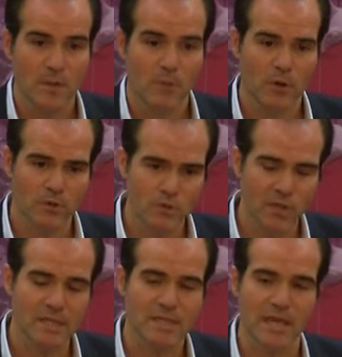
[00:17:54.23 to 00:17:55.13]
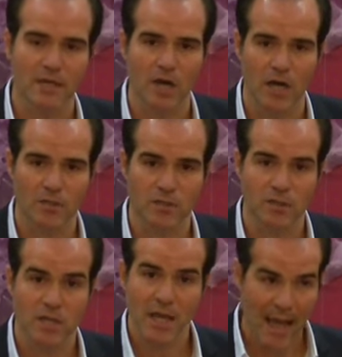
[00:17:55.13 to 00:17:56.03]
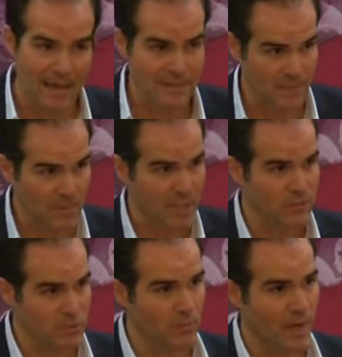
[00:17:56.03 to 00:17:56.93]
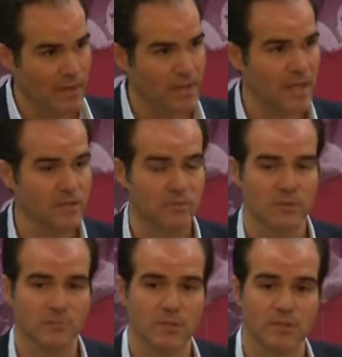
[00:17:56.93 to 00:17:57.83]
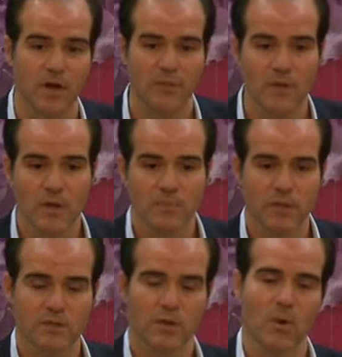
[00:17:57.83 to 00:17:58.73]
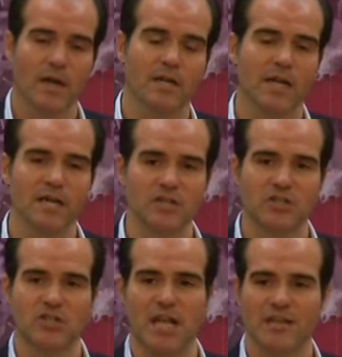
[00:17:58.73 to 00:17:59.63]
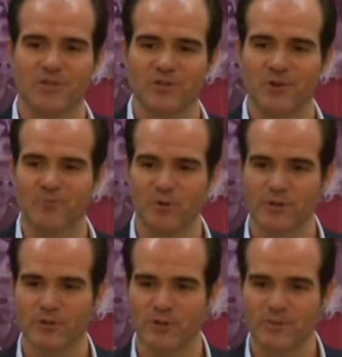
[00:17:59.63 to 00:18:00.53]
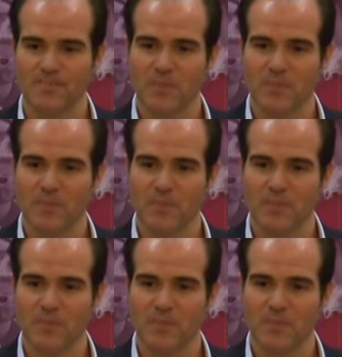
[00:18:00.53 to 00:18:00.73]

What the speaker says: But he was really taken hostage, as admitted to by the Castro regime itself, because they wanted an exchange of prisoners.